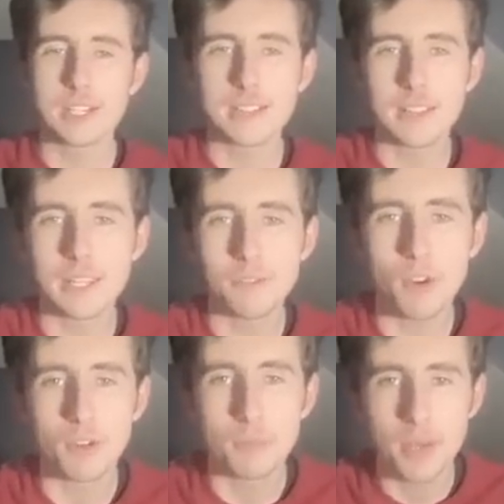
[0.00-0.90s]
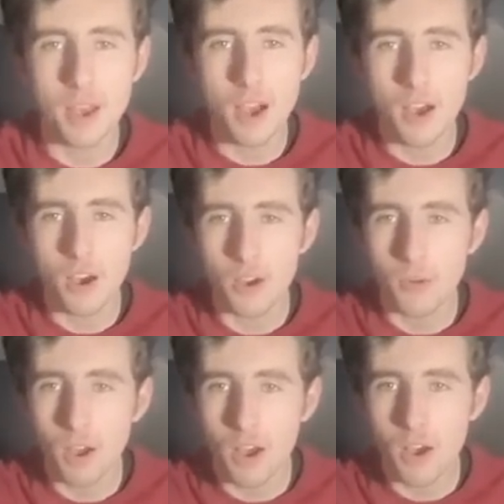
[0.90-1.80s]
I did something wrong, but uh
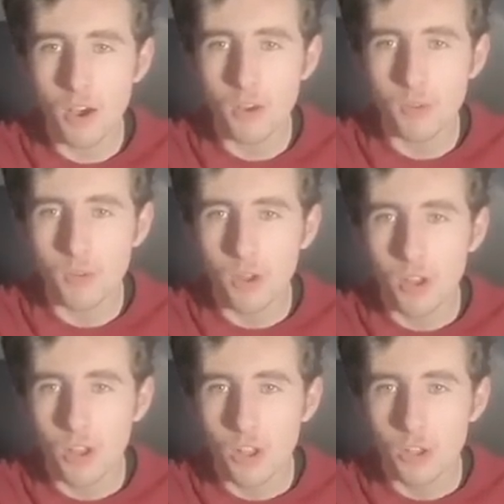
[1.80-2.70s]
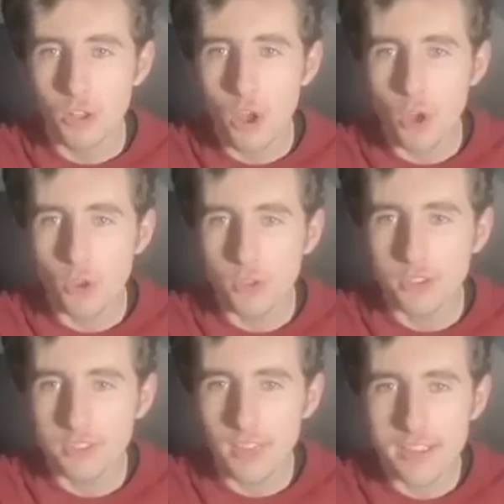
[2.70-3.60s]
oh, uh oh.
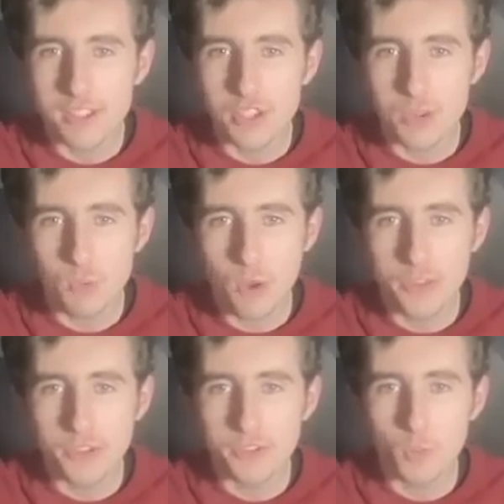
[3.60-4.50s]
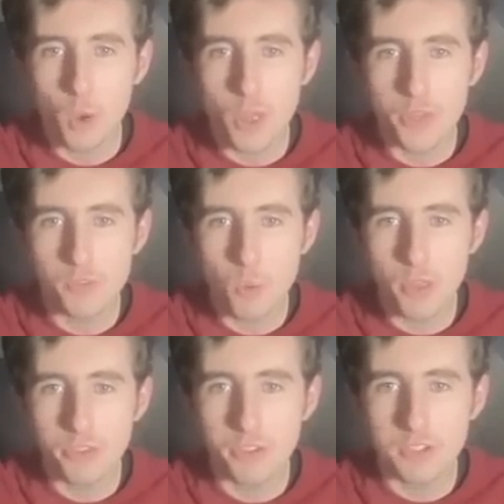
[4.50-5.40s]
Looks like you wandered, wandered,
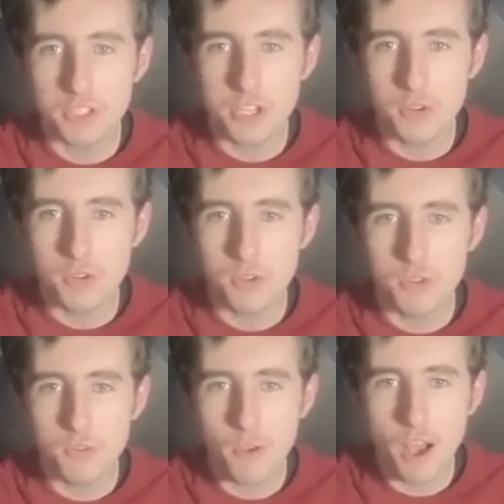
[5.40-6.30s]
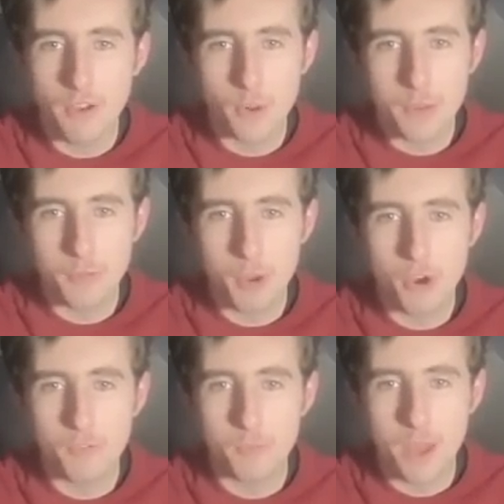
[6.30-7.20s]
wandered too far away from
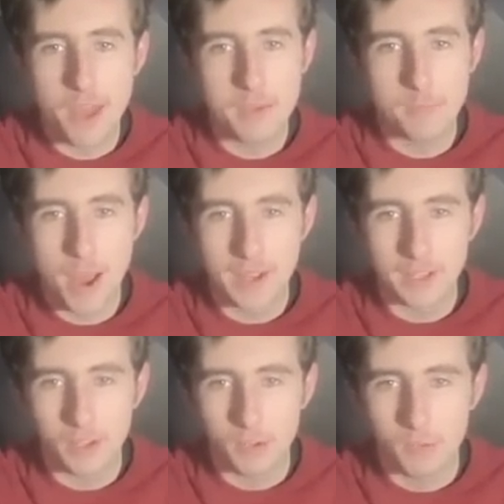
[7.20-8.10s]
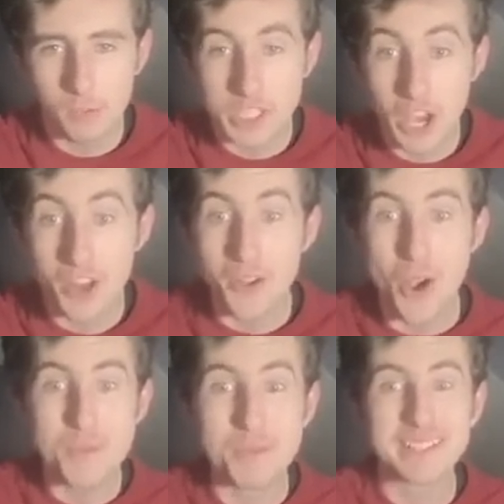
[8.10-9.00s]
home. Head back. Return
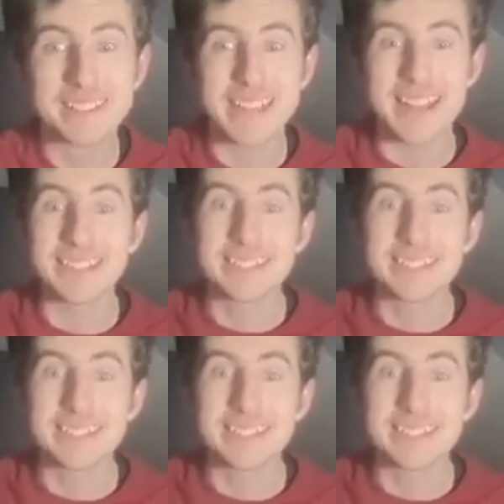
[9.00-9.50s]
home and stay,